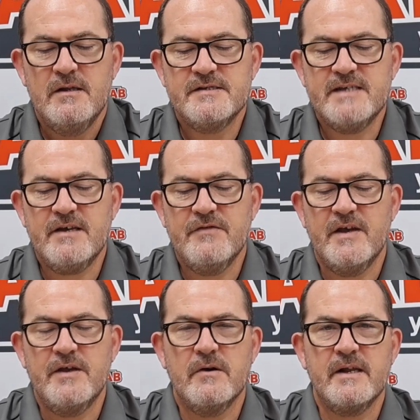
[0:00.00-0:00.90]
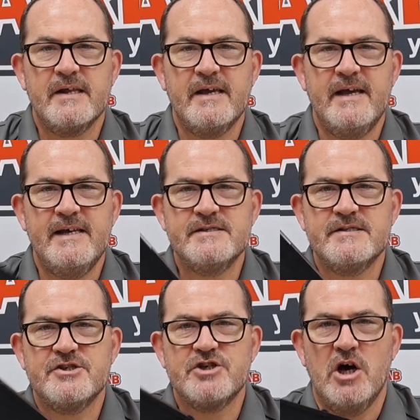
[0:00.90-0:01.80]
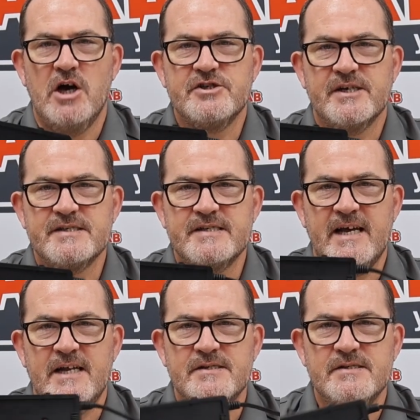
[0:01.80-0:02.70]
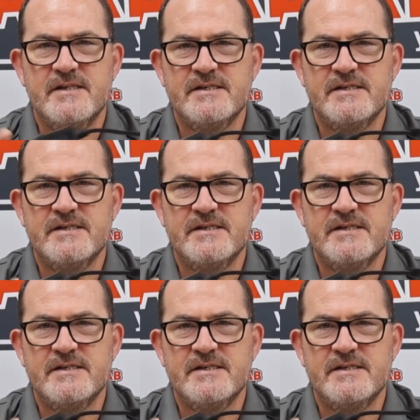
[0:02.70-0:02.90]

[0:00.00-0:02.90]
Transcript: The second thing you're going to get is the charging stand.